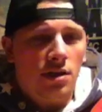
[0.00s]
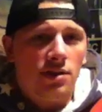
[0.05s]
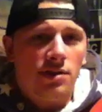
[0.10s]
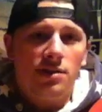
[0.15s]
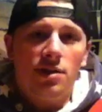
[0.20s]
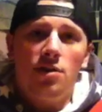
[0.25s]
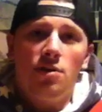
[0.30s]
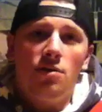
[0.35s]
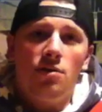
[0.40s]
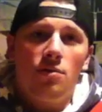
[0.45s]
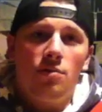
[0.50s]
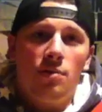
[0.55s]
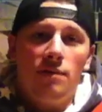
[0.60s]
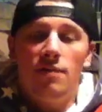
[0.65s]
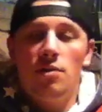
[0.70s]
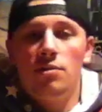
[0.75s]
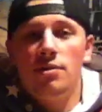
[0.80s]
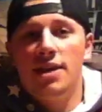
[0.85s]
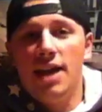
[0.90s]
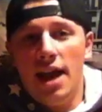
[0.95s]
So we
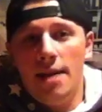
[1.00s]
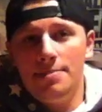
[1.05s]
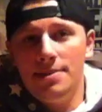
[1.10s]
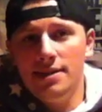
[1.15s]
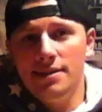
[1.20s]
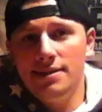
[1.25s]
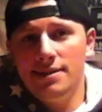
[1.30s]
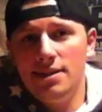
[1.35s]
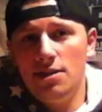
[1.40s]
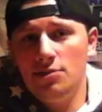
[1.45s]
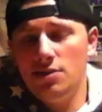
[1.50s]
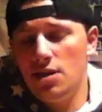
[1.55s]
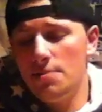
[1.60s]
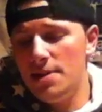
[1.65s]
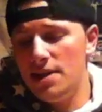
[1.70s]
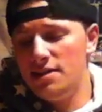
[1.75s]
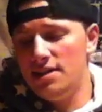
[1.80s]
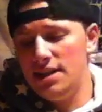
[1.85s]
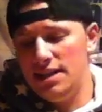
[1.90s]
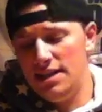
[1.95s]
voted captains. That was our
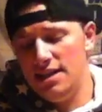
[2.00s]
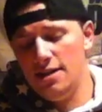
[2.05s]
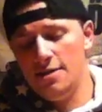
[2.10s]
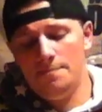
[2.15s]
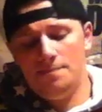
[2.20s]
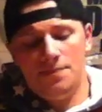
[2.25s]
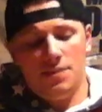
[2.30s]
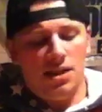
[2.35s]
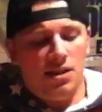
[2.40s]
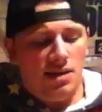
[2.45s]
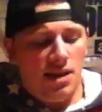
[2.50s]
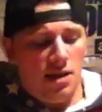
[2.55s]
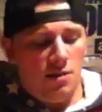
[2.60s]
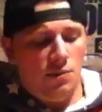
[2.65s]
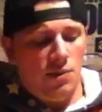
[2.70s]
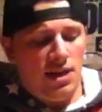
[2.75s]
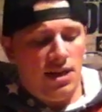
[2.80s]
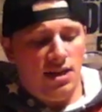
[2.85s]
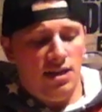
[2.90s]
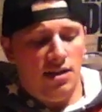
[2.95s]
best idea.
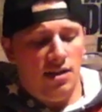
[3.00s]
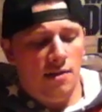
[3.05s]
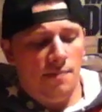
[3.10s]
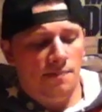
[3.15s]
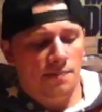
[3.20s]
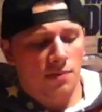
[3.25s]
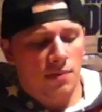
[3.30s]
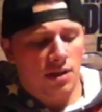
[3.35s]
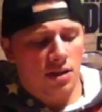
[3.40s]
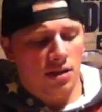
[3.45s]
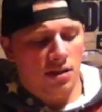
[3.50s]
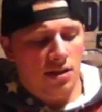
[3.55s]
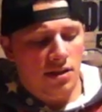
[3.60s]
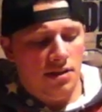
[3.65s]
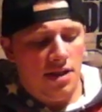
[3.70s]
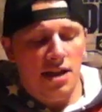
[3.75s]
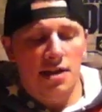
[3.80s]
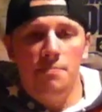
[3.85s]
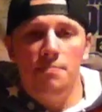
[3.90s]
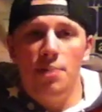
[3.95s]

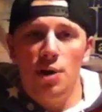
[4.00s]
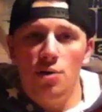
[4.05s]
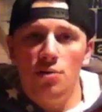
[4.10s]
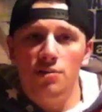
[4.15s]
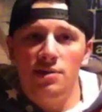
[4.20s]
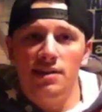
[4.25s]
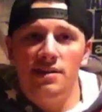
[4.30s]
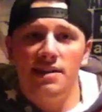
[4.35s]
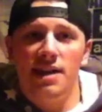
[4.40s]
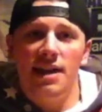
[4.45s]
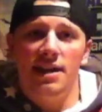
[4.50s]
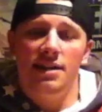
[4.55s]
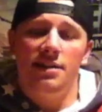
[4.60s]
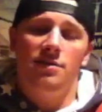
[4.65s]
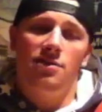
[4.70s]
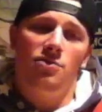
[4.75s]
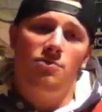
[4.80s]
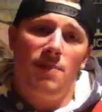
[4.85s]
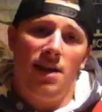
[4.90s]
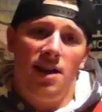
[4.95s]
Then Bo
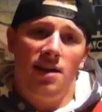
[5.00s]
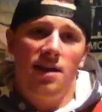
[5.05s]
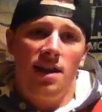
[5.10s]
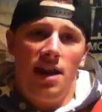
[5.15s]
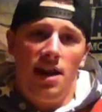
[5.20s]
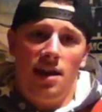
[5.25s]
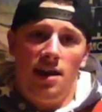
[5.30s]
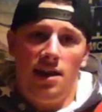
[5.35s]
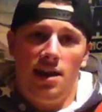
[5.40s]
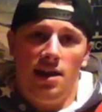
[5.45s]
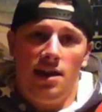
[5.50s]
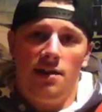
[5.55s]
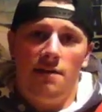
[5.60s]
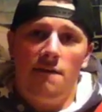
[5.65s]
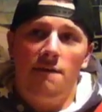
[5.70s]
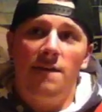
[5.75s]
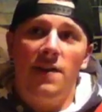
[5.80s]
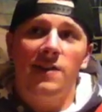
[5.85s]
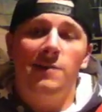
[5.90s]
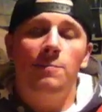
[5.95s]
decided to make a
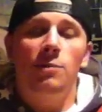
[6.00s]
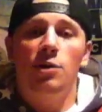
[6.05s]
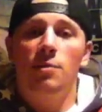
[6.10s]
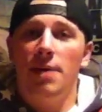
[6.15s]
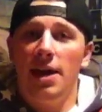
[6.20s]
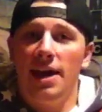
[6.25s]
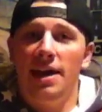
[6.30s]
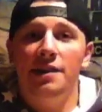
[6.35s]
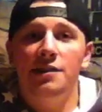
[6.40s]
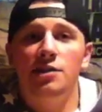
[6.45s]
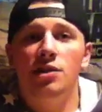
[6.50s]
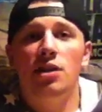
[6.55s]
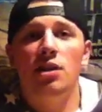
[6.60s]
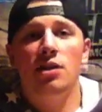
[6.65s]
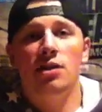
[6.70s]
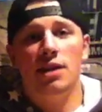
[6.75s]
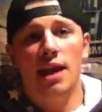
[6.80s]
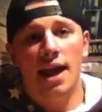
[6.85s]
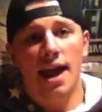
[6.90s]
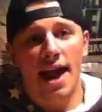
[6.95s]
Facebook page
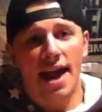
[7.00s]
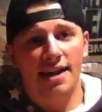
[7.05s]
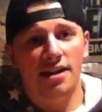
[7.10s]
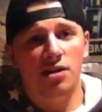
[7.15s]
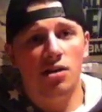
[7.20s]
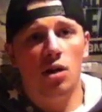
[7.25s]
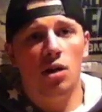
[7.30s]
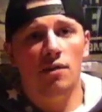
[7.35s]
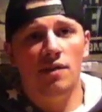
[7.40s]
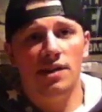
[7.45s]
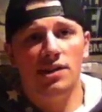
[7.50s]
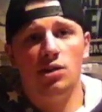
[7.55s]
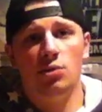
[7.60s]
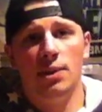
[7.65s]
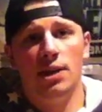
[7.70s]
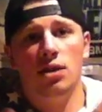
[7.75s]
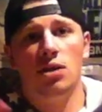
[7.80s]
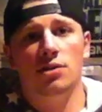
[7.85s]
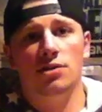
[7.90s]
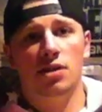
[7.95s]
that added all of us
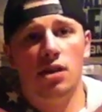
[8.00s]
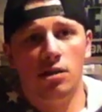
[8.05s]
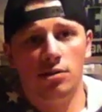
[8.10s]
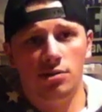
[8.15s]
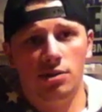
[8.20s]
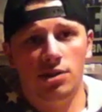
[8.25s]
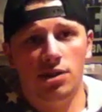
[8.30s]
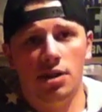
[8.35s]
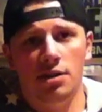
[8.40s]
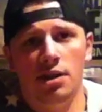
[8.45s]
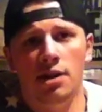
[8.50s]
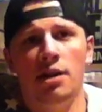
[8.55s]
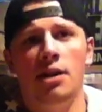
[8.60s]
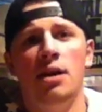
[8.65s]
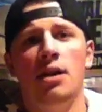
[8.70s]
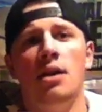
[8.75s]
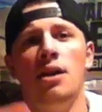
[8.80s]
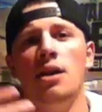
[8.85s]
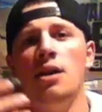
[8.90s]
so we can all talk to each other.